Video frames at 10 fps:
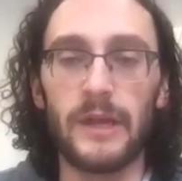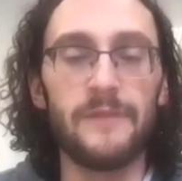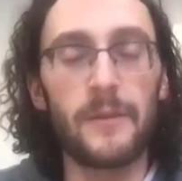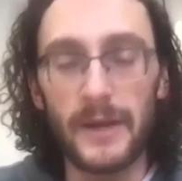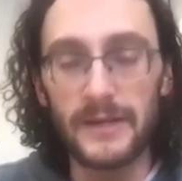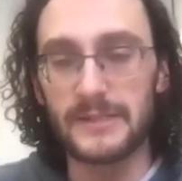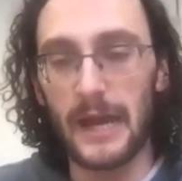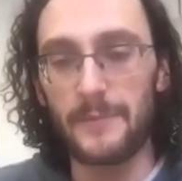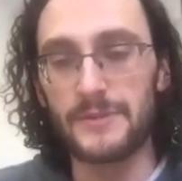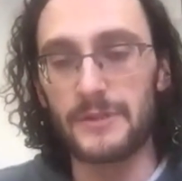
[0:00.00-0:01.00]
Even the best of
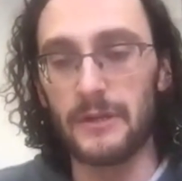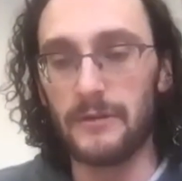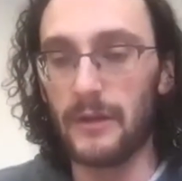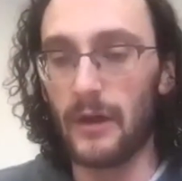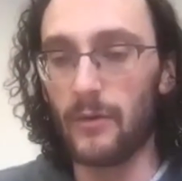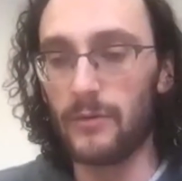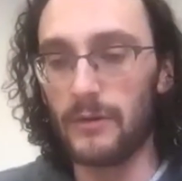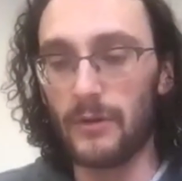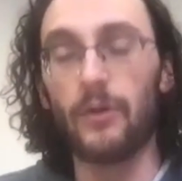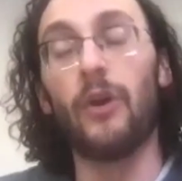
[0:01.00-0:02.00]
times,
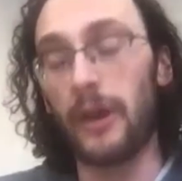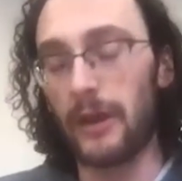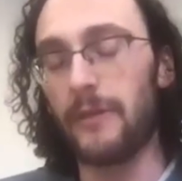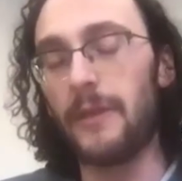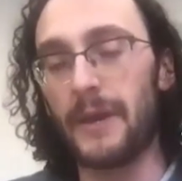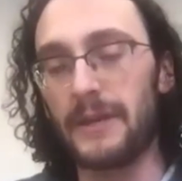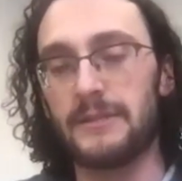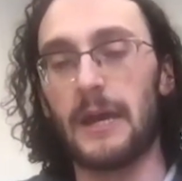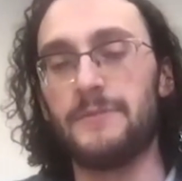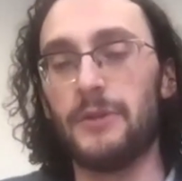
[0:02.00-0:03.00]
or in the best
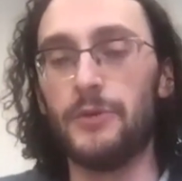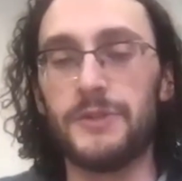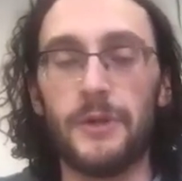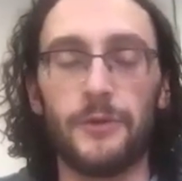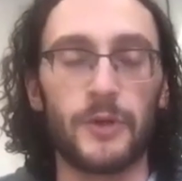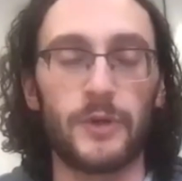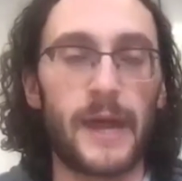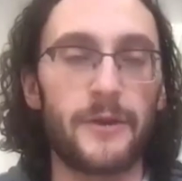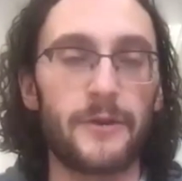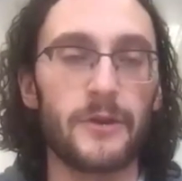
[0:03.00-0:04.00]
of times, you lose a deal to a
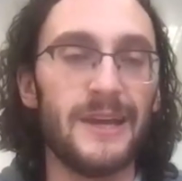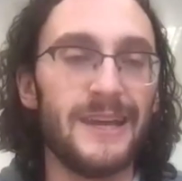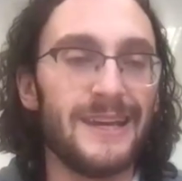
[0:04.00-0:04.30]
competitor,